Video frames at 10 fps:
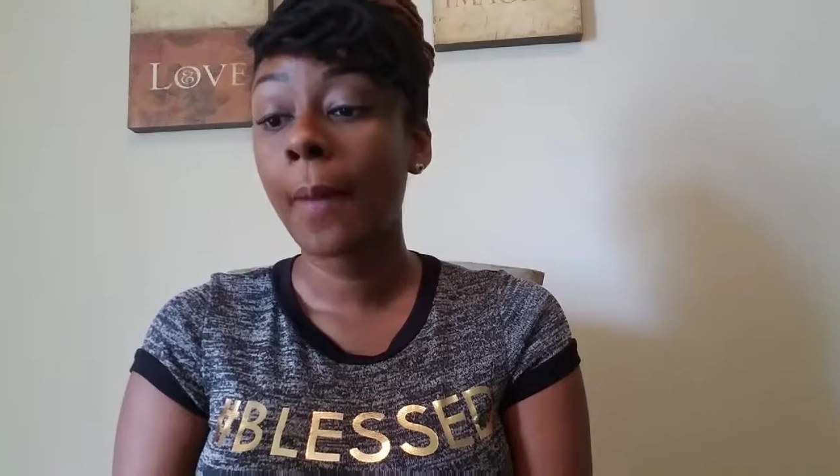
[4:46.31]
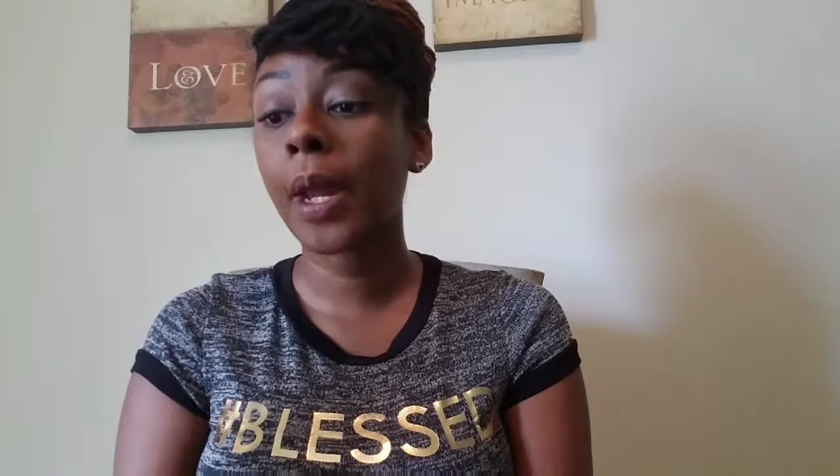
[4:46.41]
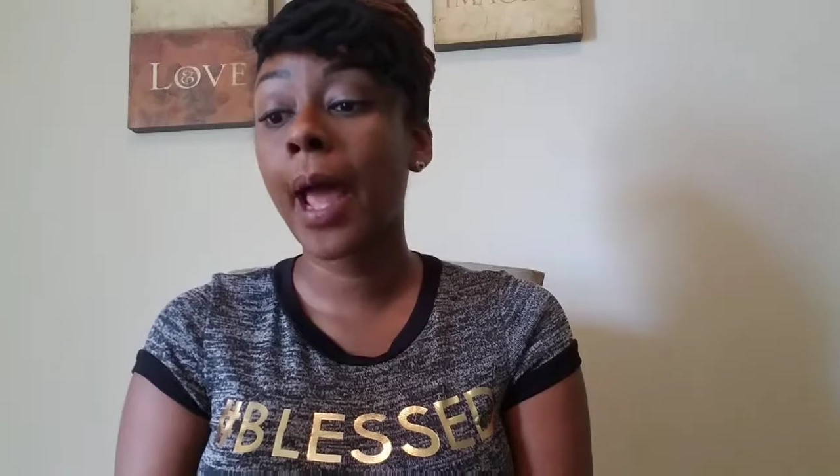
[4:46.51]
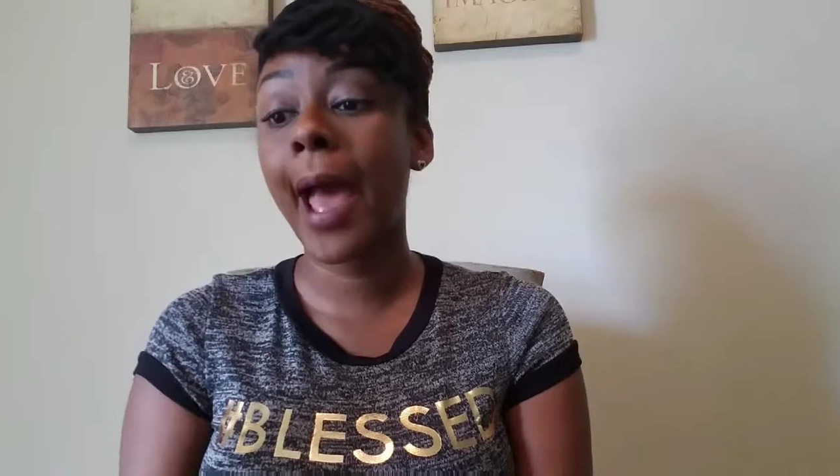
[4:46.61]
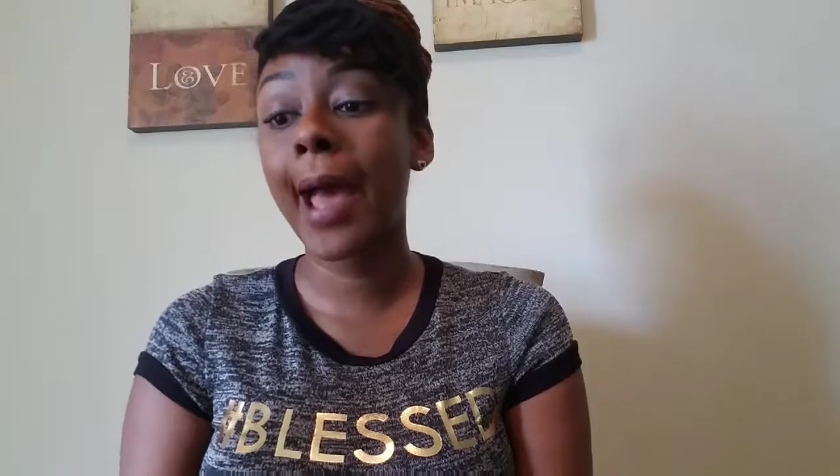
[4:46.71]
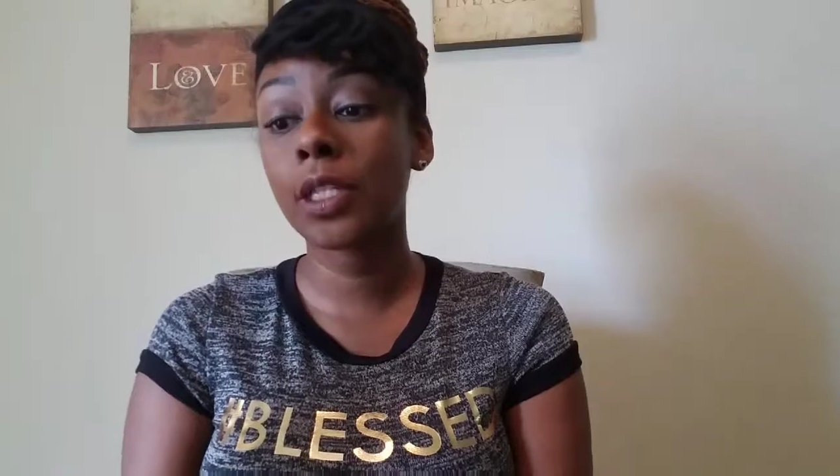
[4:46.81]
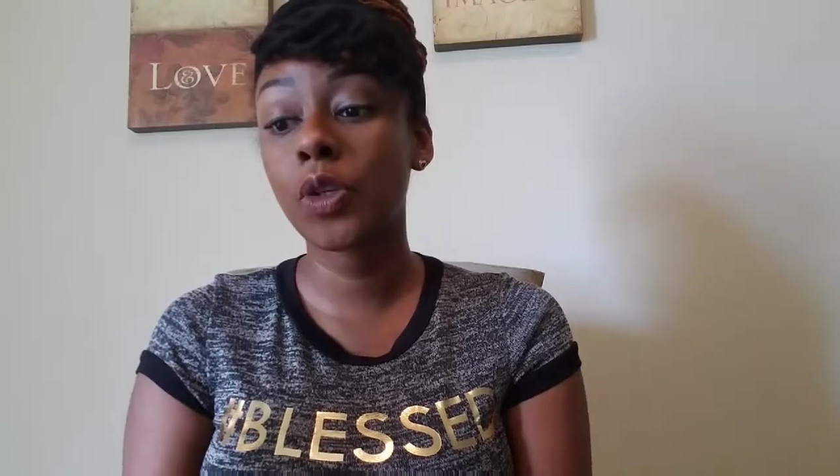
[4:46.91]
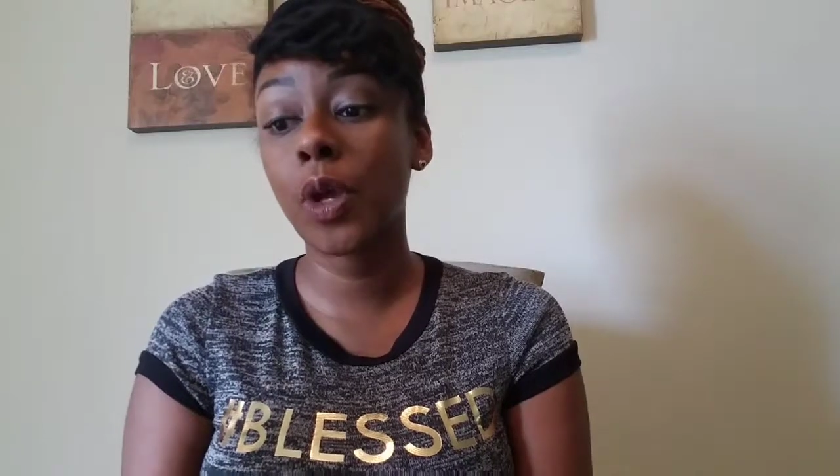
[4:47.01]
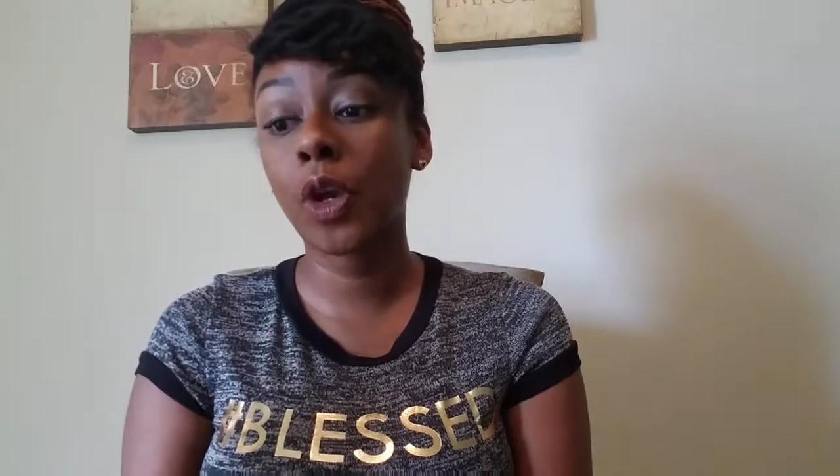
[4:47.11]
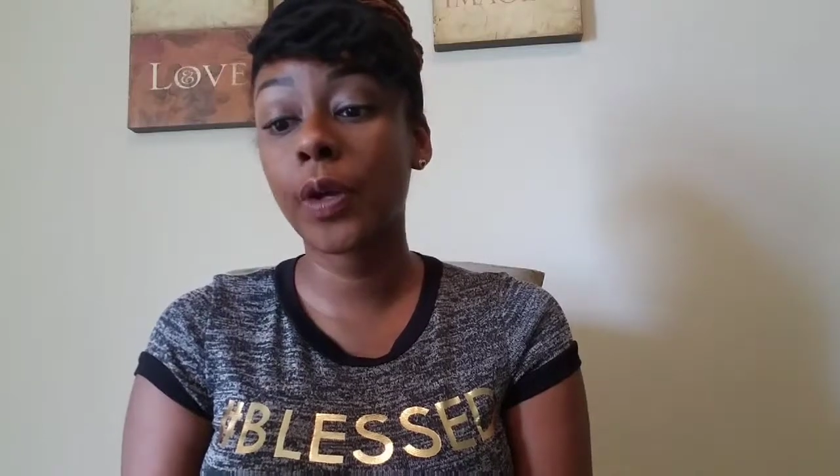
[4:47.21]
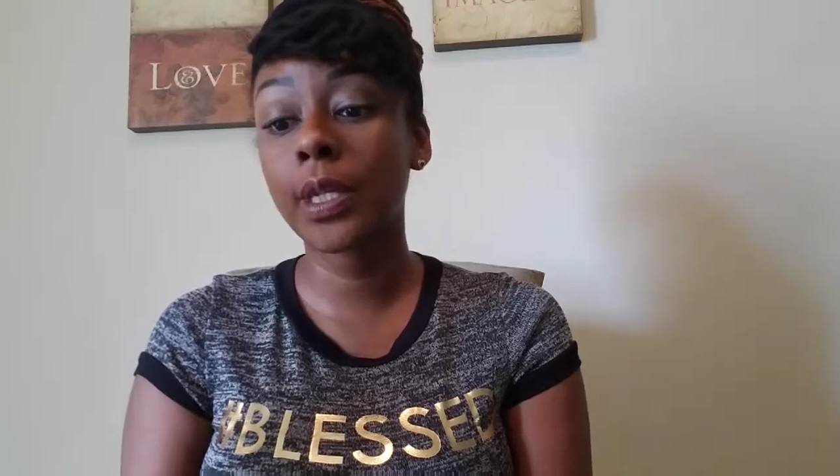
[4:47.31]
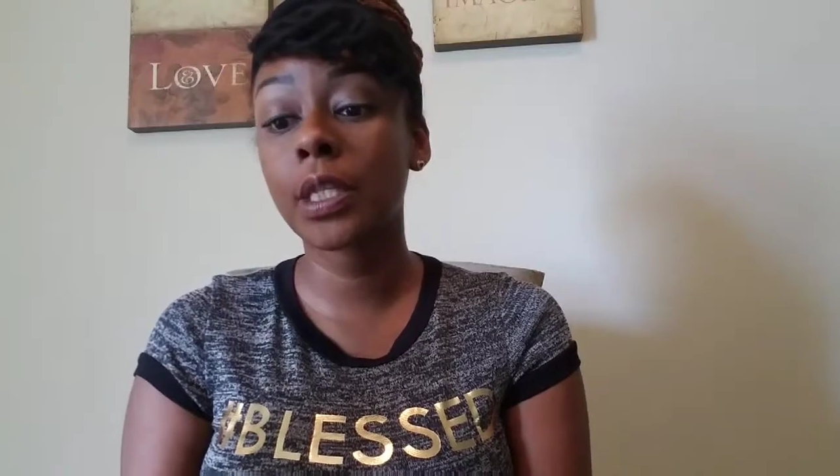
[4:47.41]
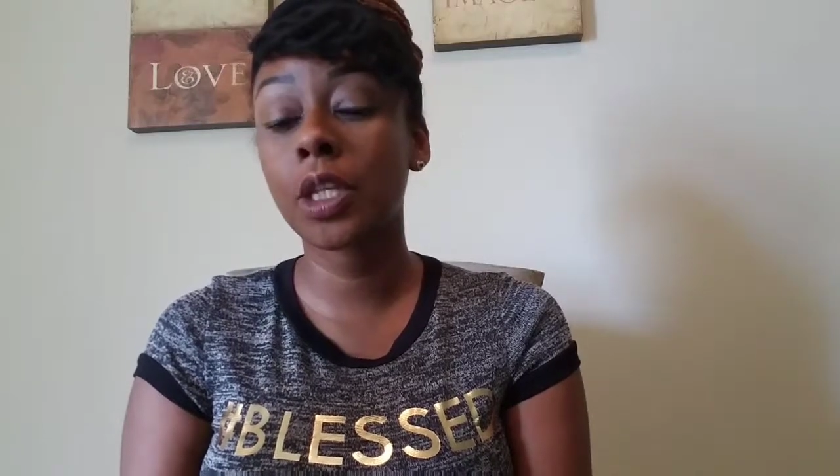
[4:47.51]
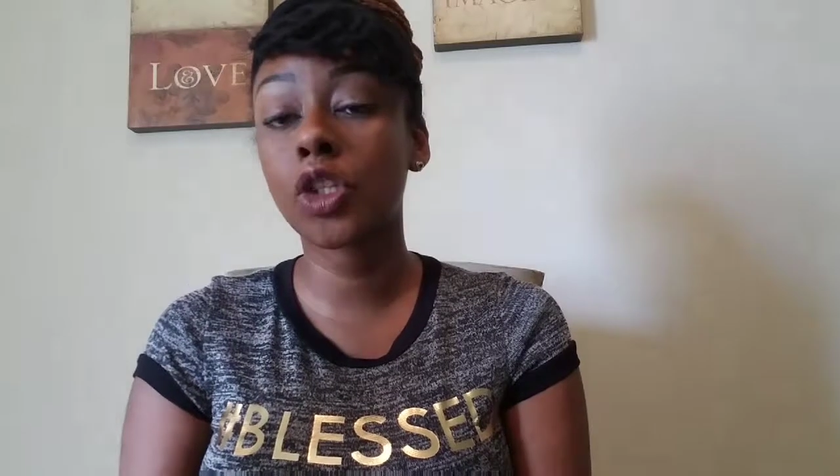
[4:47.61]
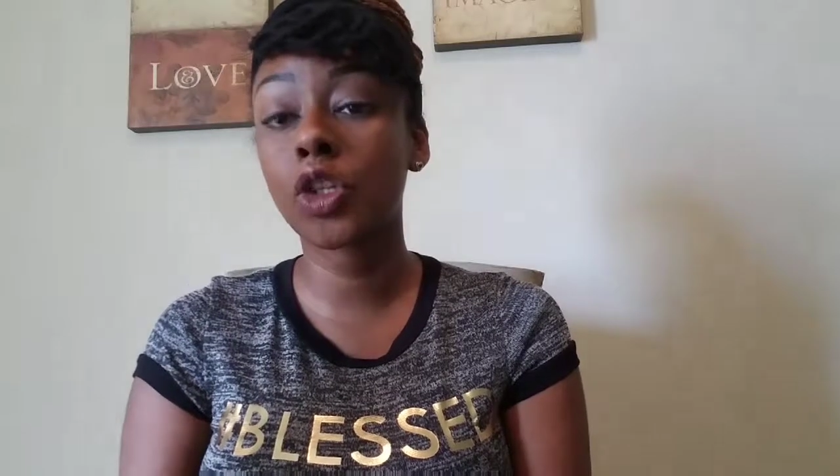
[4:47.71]
but I had to
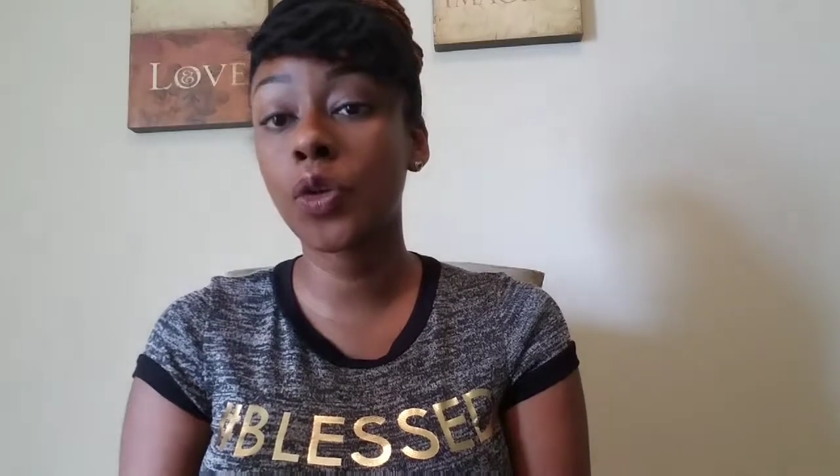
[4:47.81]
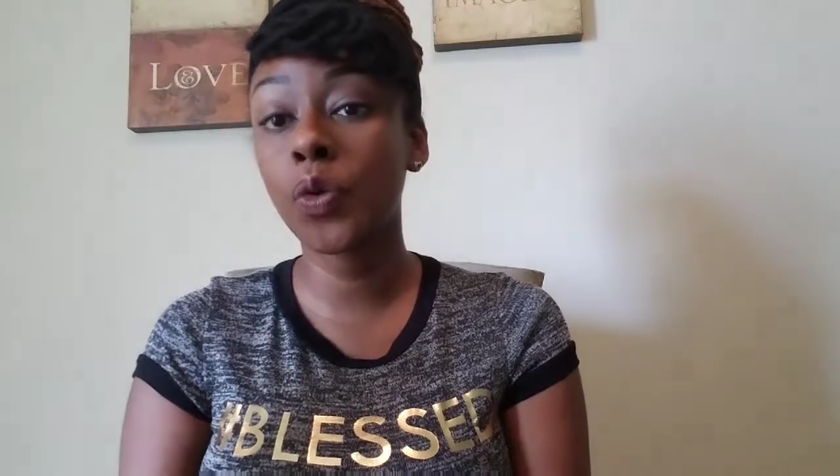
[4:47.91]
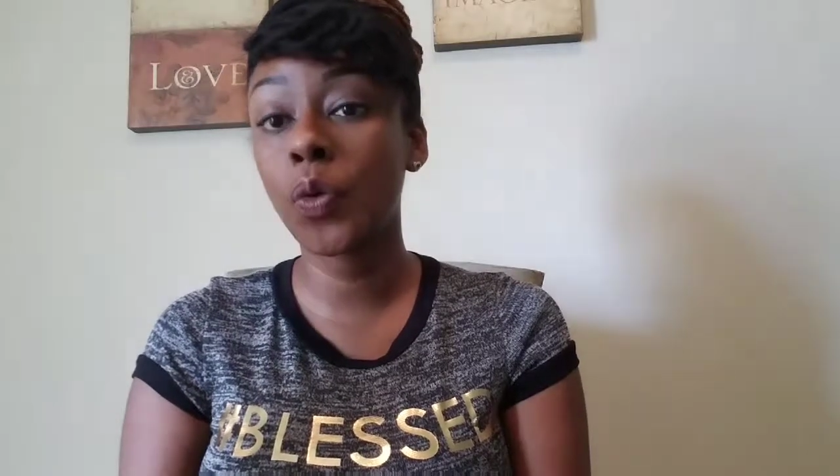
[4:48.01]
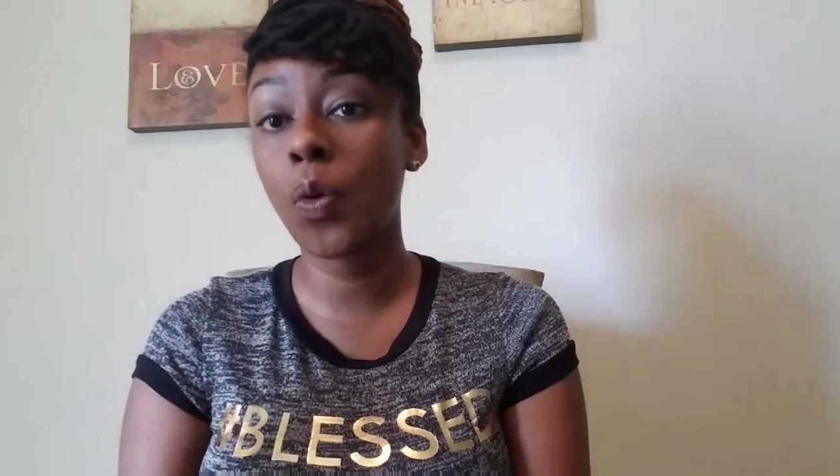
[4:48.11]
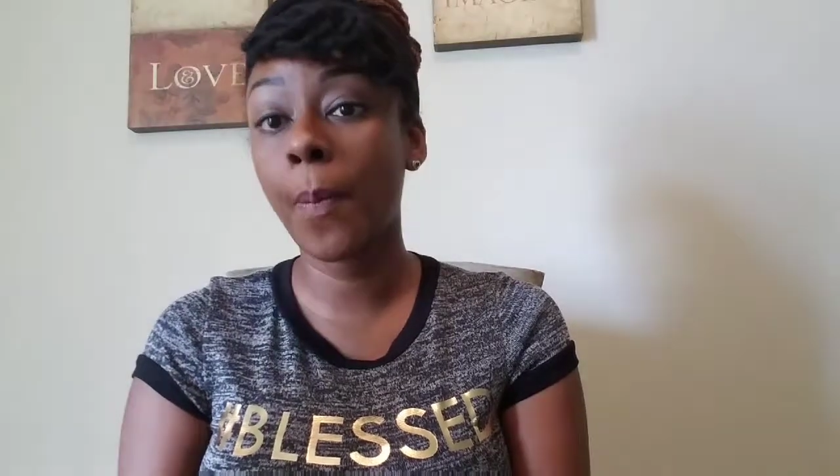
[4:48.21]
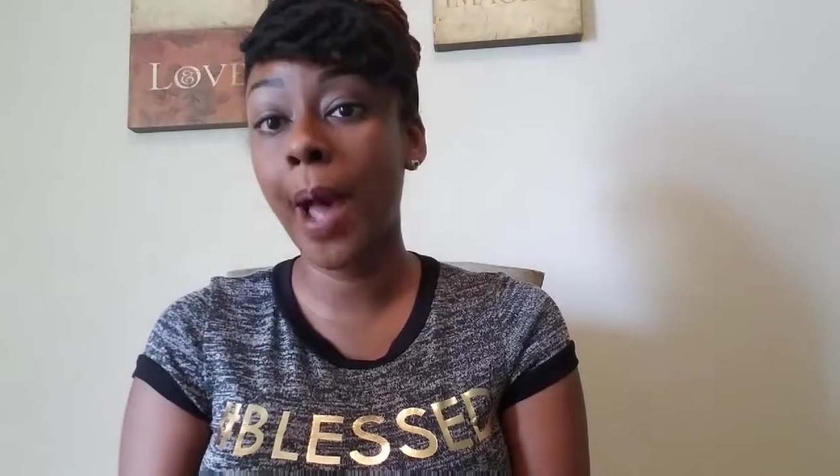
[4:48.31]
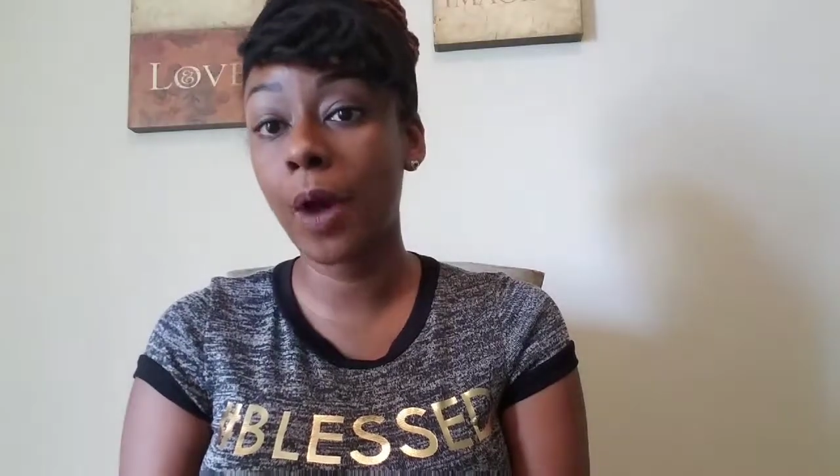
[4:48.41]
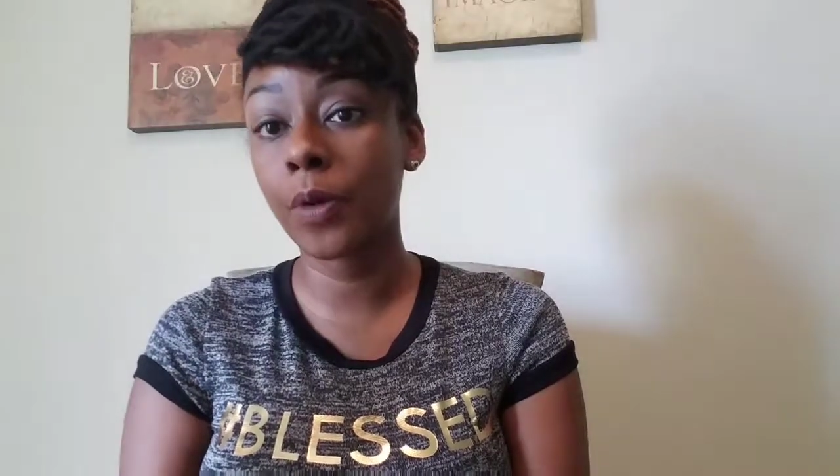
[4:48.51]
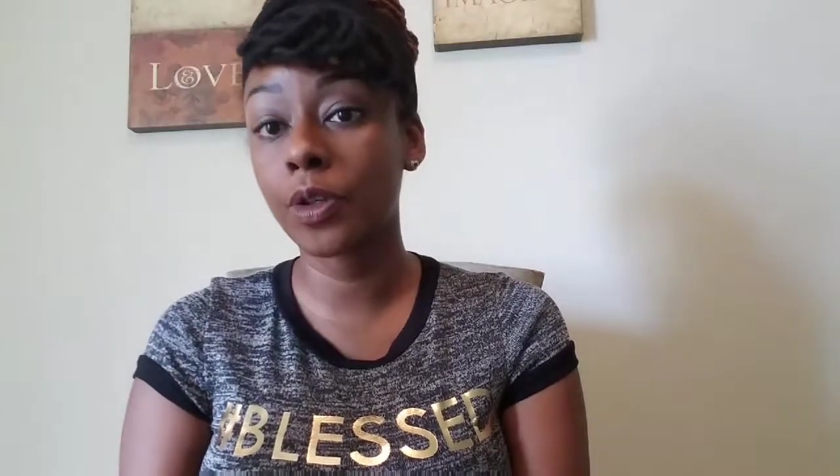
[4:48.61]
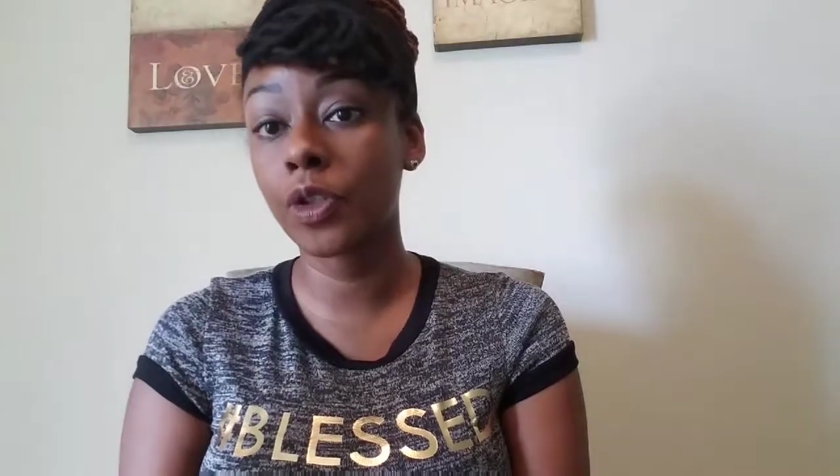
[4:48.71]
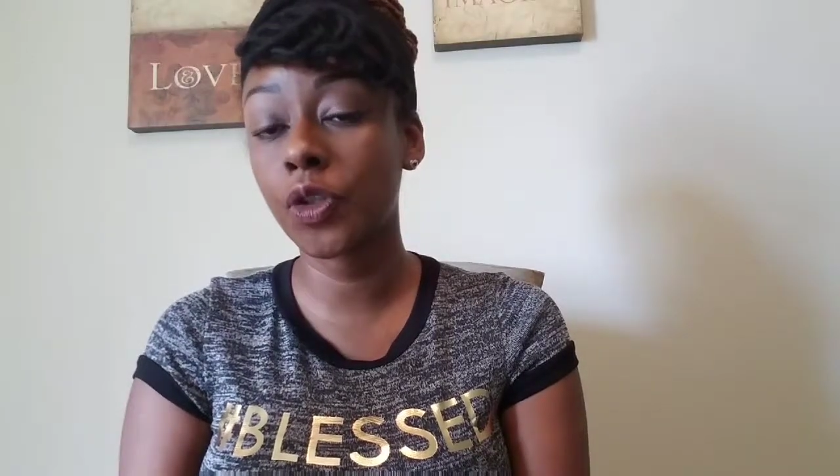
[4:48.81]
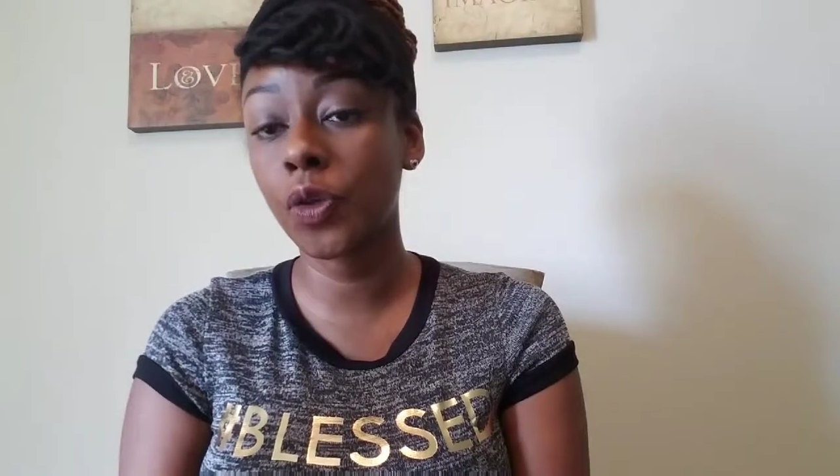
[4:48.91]
increase to 2 powders,